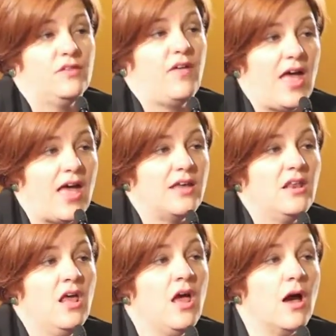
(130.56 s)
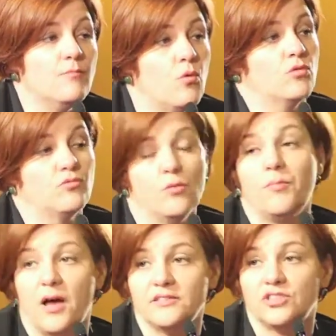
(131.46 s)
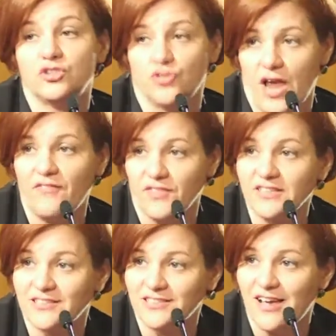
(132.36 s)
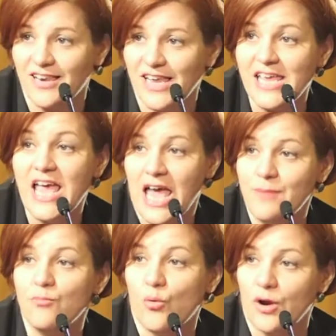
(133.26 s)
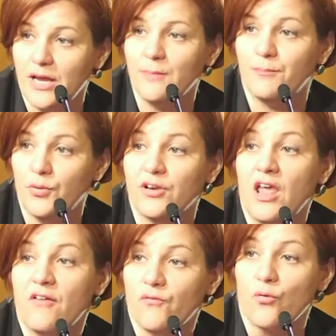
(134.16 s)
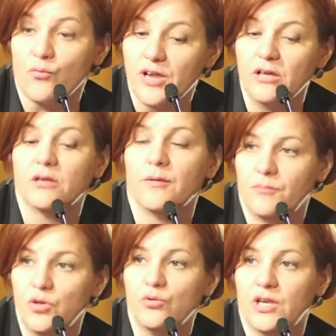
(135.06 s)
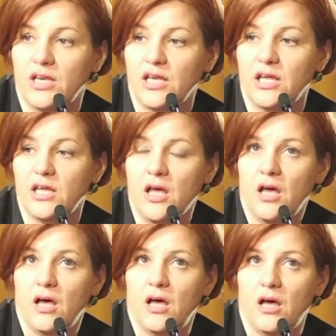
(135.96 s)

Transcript: have had a more robust traffic study and more input for real community